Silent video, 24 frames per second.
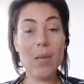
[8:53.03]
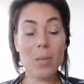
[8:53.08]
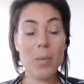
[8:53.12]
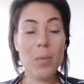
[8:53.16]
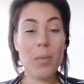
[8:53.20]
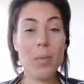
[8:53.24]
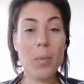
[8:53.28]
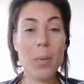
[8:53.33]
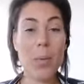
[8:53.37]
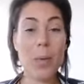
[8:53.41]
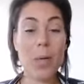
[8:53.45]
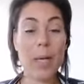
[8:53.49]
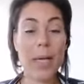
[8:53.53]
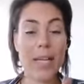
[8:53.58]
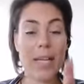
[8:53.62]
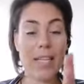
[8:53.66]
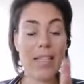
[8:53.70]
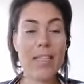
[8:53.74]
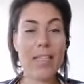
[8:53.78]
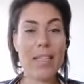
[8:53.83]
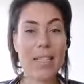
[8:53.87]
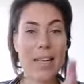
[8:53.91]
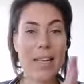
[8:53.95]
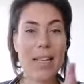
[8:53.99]
putting
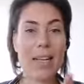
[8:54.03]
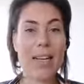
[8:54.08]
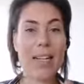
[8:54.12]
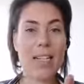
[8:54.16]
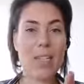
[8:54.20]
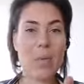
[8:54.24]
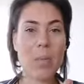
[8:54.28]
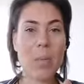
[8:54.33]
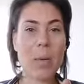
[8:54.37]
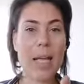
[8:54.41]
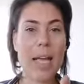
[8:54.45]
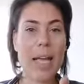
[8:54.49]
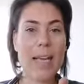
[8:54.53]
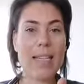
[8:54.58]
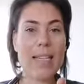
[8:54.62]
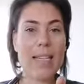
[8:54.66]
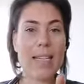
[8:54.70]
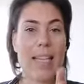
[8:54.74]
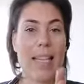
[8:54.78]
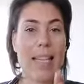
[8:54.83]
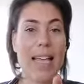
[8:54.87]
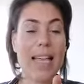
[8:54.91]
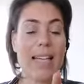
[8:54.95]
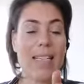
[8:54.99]
it in its place.
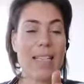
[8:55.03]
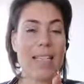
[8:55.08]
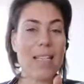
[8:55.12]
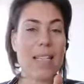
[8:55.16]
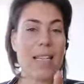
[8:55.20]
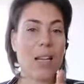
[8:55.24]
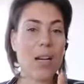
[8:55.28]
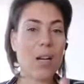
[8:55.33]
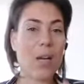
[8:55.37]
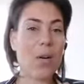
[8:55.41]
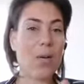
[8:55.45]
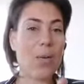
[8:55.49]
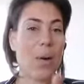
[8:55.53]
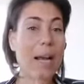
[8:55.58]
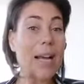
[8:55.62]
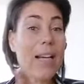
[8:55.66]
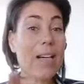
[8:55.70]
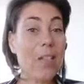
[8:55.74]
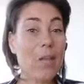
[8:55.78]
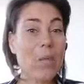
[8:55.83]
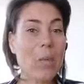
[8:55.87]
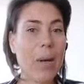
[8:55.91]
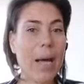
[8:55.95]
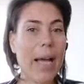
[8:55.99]
And that's the
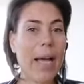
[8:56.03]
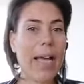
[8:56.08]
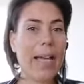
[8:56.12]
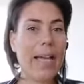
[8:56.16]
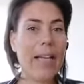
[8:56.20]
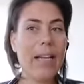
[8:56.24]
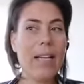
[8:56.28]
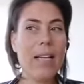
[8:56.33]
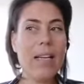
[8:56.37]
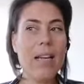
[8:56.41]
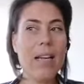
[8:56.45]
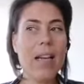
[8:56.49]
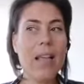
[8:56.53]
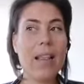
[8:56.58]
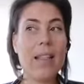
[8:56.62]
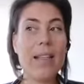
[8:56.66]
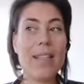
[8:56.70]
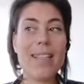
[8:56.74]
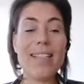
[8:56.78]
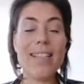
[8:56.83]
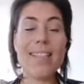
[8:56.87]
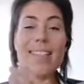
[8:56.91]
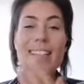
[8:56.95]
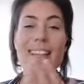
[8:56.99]
correct way and the
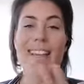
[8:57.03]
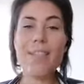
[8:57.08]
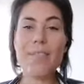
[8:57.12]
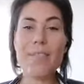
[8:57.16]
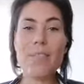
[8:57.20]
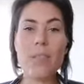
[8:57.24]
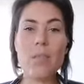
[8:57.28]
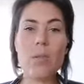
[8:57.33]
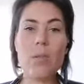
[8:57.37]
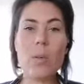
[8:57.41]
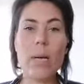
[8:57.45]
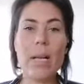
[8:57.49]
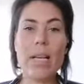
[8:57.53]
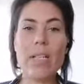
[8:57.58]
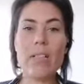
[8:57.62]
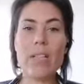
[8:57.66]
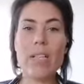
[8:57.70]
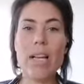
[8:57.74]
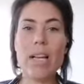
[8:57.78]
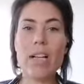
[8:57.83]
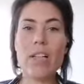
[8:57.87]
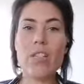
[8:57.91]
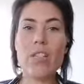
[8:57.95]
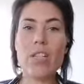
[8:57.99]
safest way
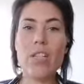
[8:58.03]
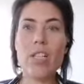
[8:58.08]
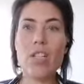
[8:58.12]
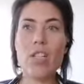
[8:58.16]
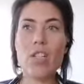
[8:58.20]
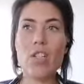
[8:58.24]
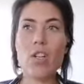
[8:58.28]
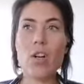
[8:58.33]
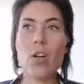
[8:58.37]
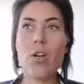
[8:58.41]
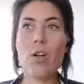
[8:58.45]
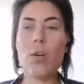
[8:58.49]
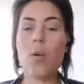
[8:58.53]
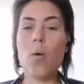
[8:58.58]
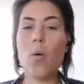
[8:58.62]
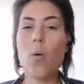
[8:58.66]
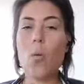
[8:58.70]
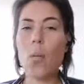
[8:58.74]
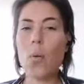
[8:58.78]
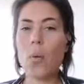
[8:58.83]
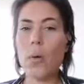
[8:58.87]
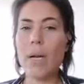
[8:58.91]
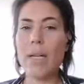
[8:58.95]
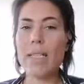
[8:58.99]
to actually start
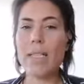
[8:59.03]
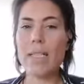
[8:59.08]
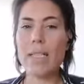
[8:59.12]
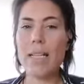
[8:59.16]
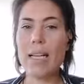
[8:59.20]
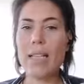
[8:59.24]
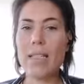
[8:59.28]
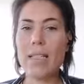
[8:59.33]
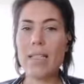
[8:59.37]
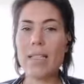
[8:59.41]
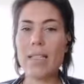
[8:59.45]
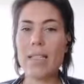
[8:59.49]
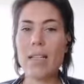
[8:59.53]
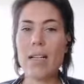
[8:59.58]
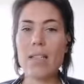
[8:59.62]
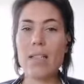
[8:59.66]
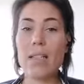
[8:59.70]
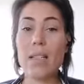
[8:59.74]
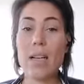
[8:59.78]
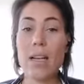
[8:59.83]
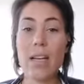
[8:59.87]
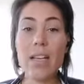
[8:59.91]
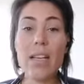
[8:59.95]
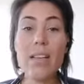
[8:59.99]
incorporating
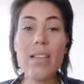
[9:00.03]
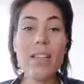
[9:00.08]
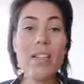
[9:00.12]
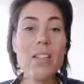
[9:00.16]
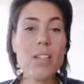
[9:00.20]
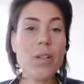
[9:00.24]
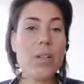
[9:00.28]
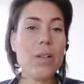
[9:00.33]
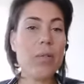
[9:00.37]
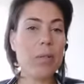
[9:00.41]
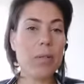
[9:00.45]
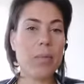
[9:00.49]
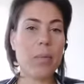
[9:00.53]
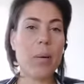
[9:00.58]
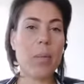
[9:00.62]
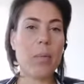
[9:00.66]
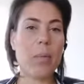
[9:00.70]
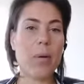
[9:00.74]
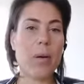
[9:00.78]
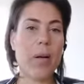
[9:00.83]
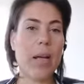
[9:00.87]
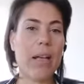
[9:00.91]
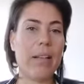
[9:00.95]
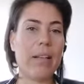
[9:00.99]
exercise. And I even do it with my
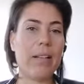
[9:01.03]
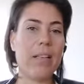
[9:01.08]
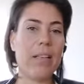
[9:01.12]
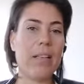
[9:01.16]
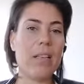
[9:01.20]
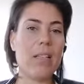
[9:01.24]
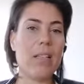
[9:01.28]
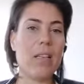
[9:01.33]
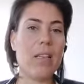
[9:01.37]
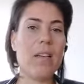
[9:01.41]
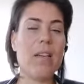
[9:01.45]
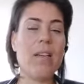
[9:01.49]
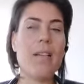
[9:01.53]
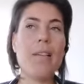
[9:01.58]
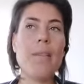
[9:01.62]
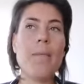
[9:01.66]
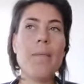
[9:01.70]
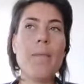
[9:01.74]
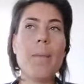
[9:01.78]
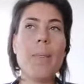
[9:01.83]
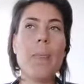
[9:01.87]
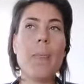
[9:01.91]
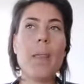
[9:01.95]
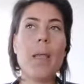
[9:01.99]
pro athletes.
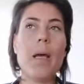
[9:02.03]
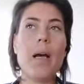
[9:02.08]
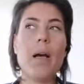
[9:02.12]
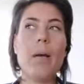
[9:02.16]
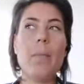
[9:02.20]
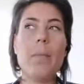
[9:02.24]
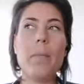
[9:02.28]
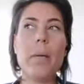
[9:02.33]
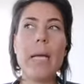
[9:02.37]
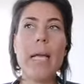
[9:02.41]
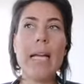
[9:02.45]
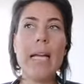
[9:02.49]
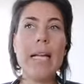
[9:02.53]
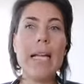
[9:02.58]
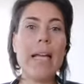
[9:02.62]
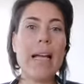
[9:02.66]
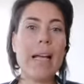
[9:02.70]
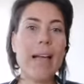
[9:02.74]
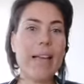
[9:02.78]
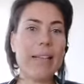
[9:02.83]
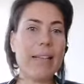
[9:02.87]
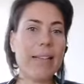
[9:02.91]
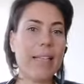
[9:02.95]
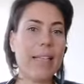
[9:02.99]
Any
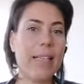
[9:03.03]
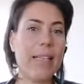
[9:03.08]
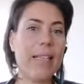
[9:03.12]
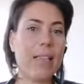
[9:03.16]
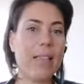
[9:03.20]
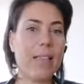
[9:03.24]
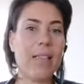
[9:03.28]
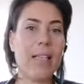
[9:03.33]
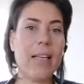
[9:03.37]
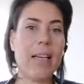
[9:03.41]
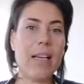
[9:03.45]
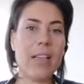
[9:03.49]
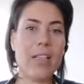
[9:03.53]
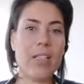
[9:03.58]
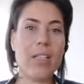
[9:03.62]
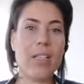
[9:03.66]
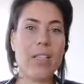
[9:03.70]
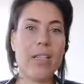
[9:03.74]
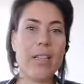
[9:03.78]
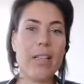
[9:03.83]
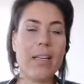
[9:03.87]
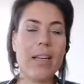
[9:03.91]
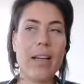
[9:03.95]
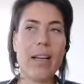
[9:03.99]
athlete
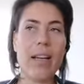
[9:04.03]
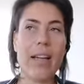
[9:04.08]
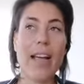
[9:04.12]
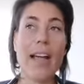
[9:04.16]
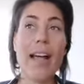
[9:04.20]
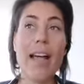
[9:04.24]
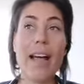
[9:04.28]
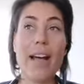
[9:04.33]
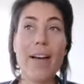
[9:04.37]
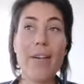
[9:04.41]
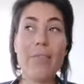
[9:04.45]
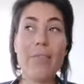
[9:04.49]
actually that I have,